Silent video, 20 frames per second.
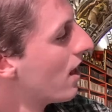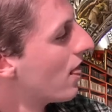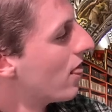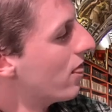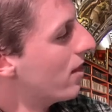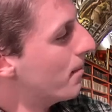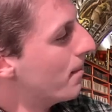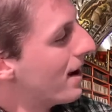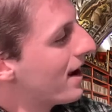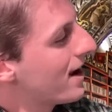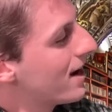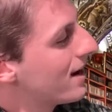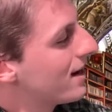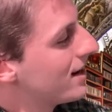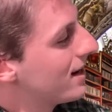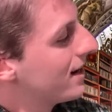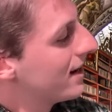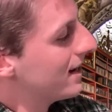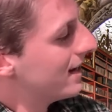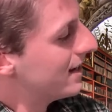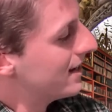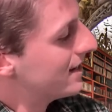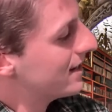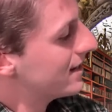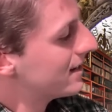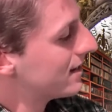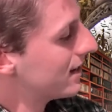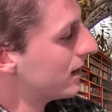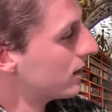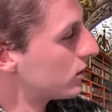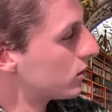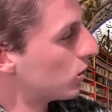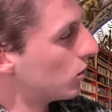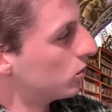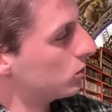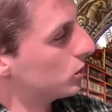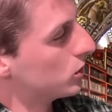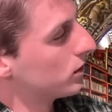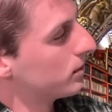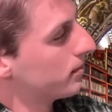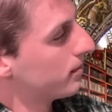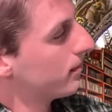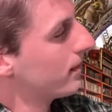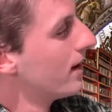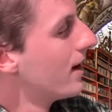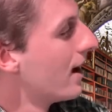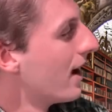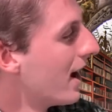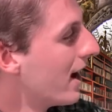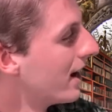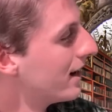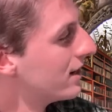the man is a soldier. And